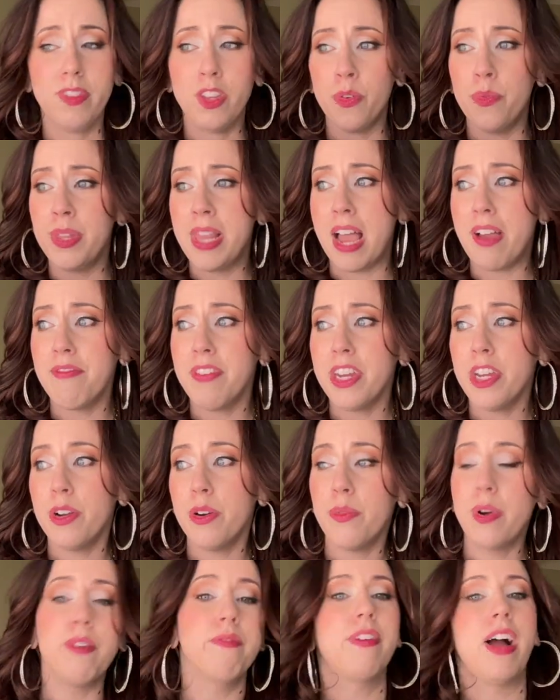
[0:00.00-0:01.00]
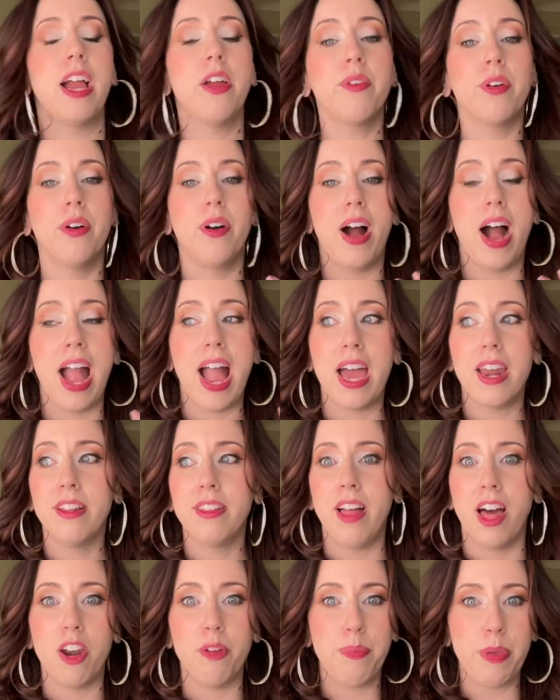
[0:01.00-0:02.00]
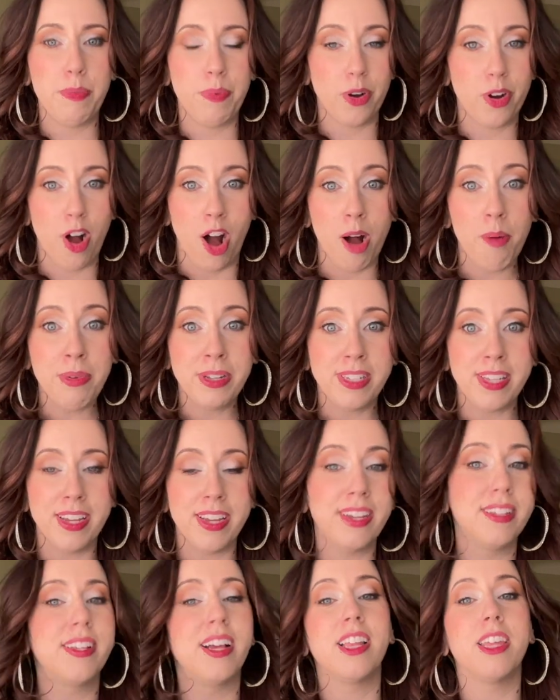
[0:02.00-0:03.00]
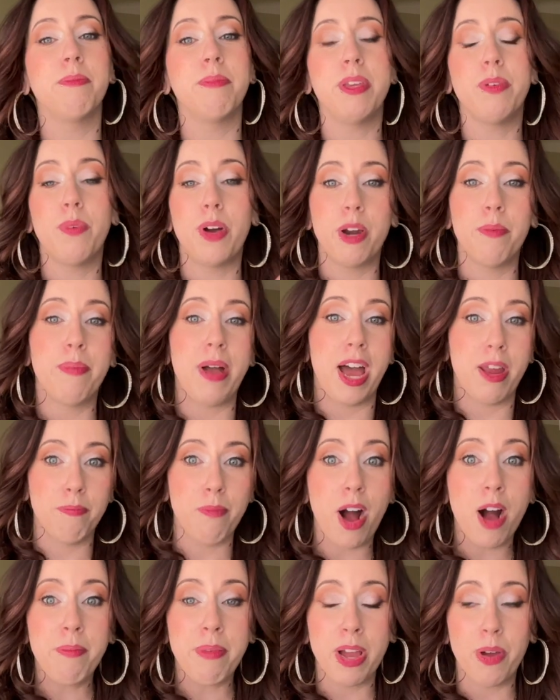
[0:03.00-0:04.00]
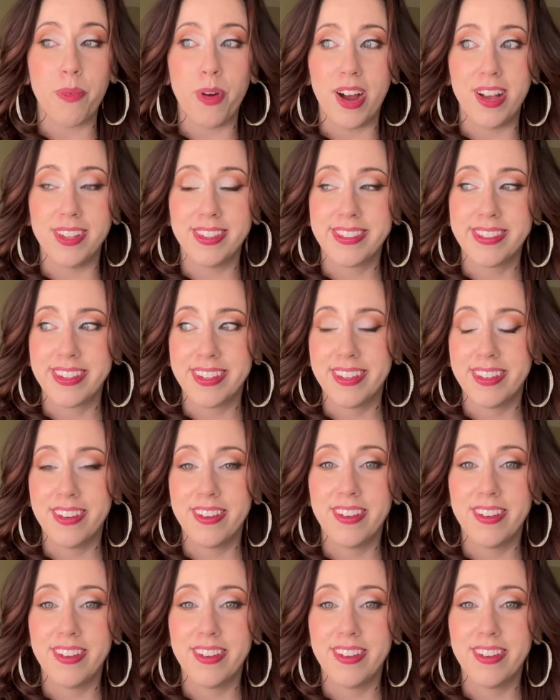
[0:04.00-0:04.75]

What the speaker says: when that video went viral, I had a lot of people commenting and telling me what a bad mom I was